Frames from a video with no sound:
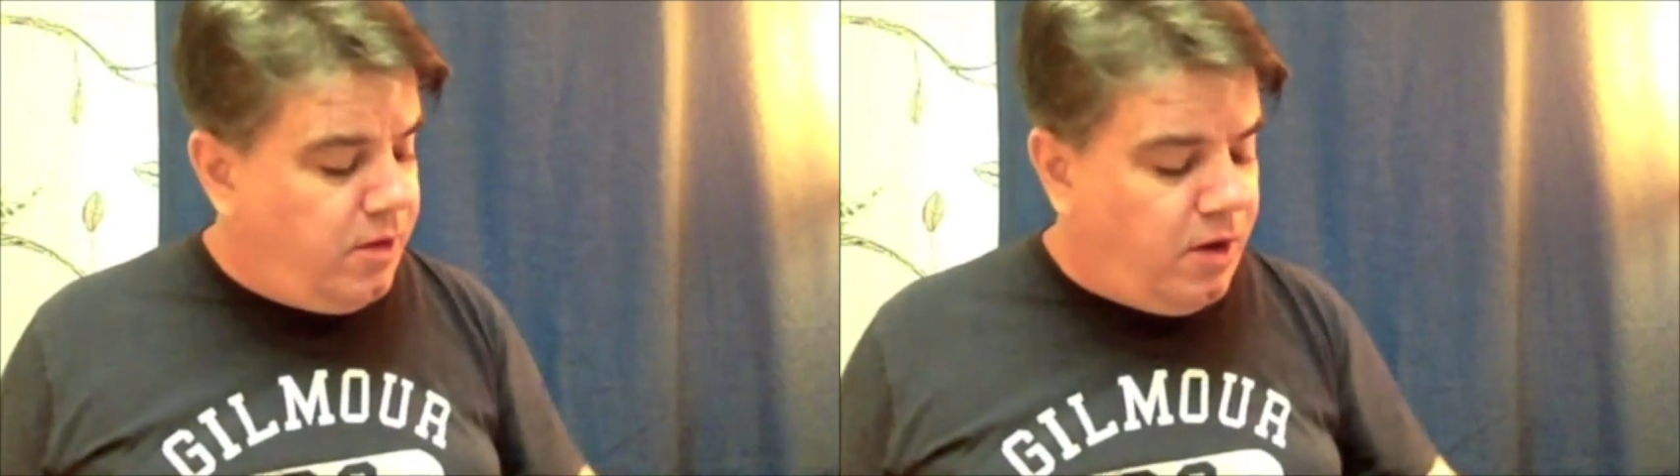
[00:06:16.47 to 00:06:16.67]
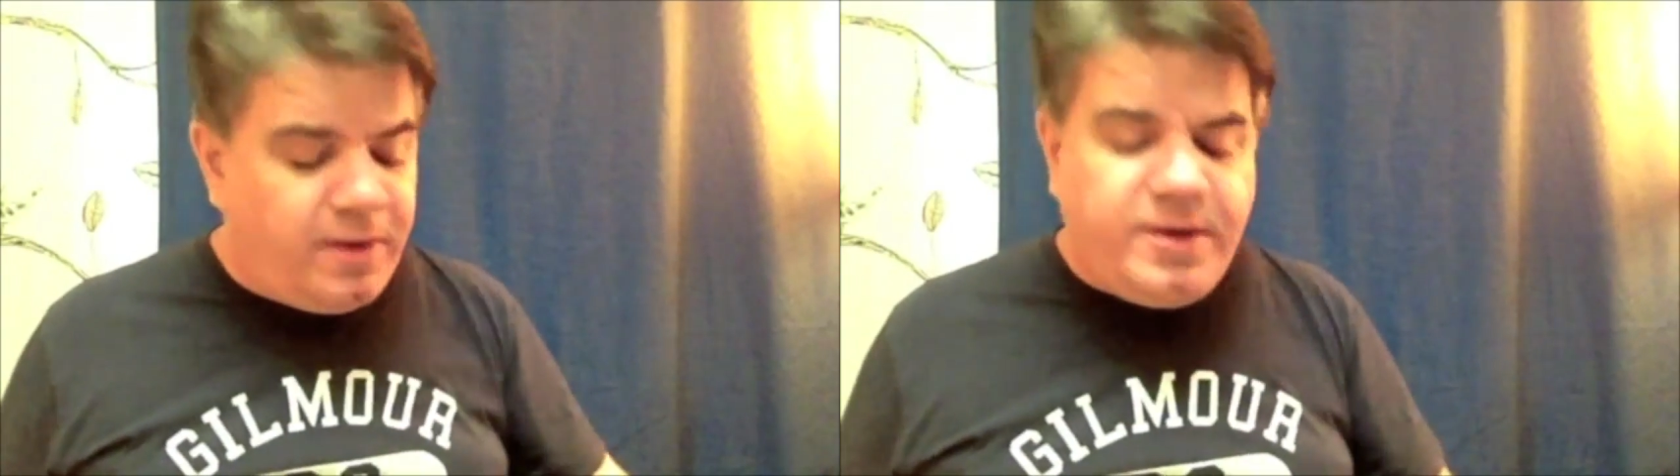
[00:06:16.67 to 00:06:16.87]

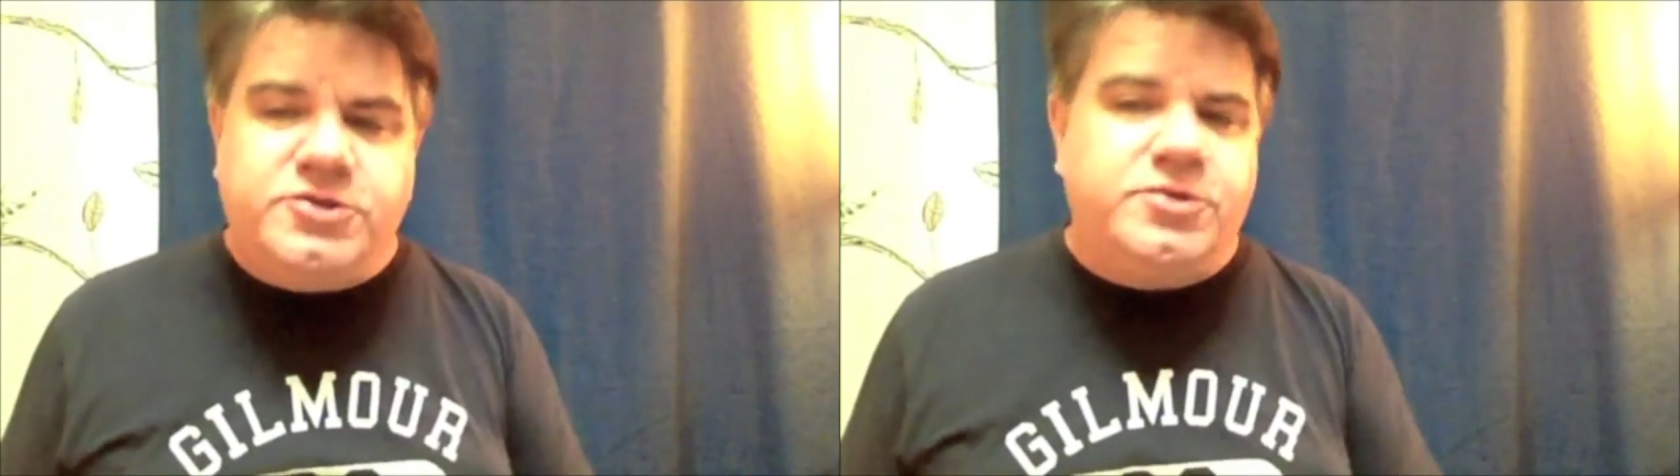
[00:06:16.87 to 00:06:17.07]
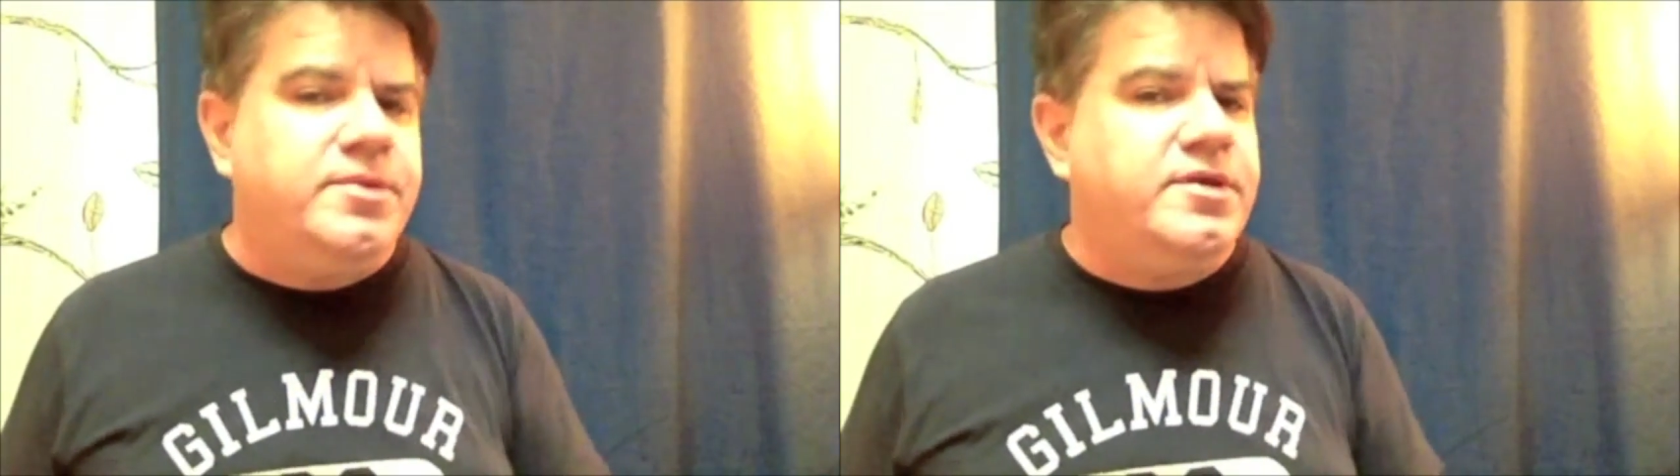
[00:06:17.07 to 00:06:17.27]
Our
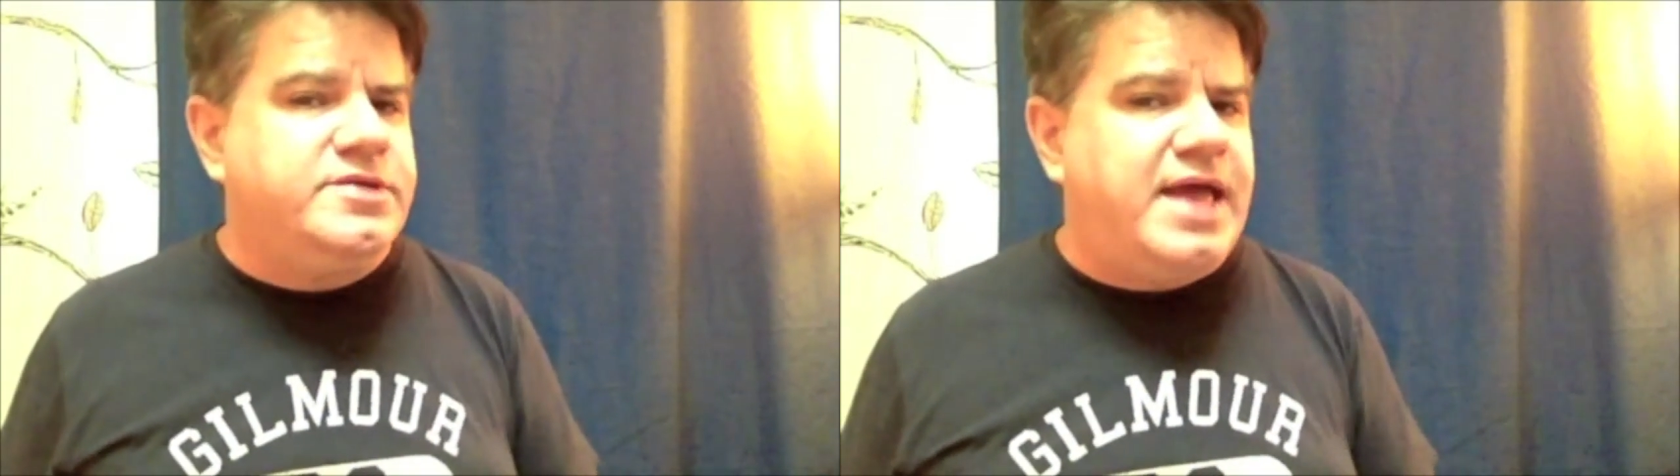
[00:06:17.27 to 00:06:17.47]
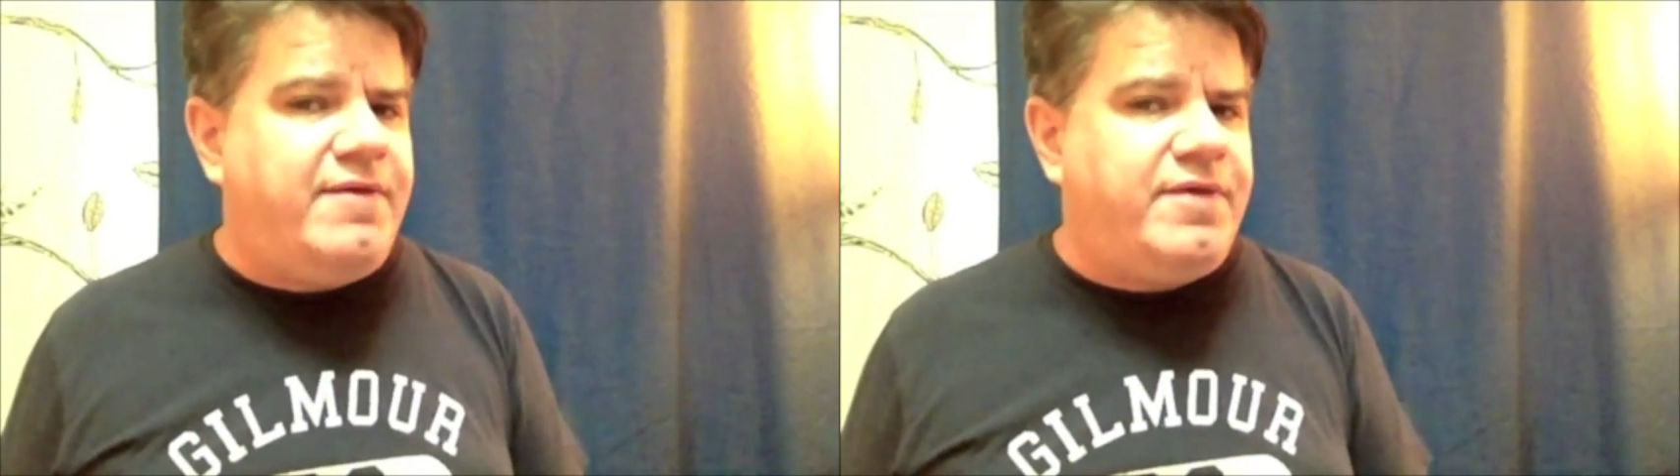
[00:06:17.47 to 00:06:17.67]
instrument
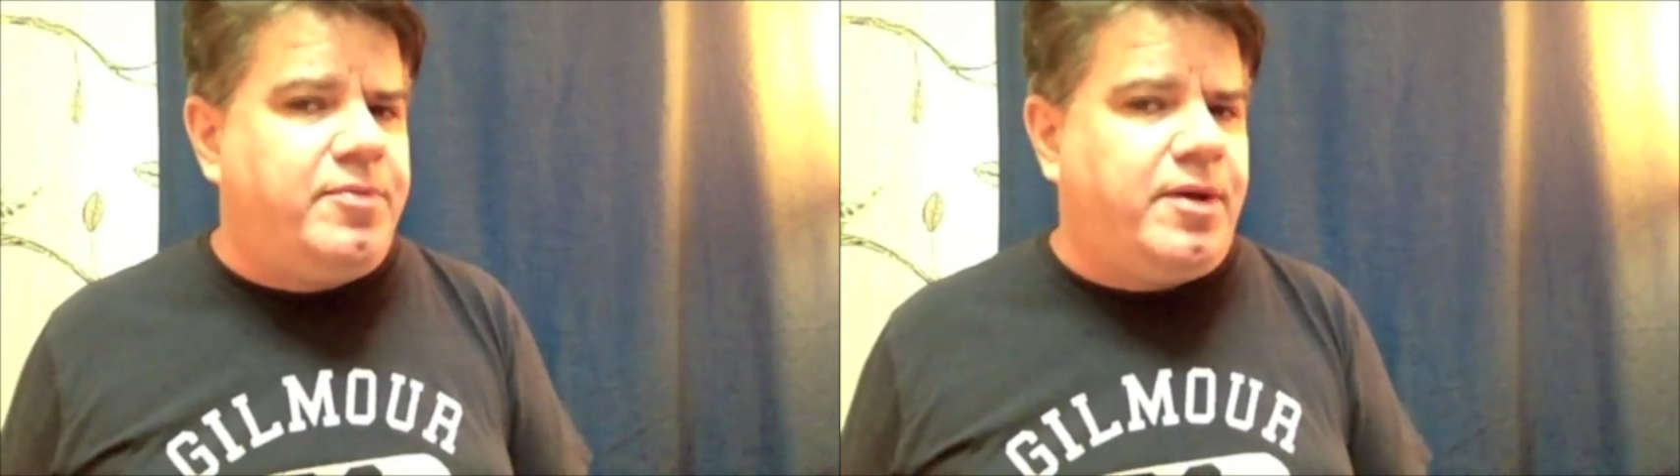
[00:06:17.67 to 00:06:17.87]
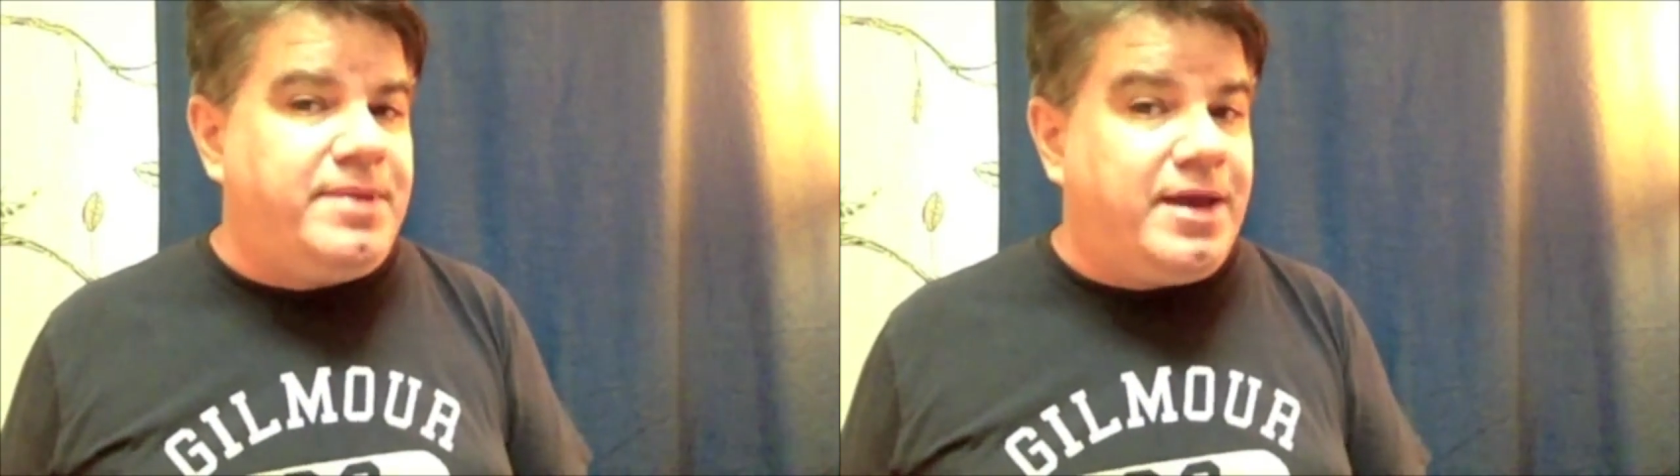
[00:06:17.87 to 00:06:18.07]
doesn't have that problem.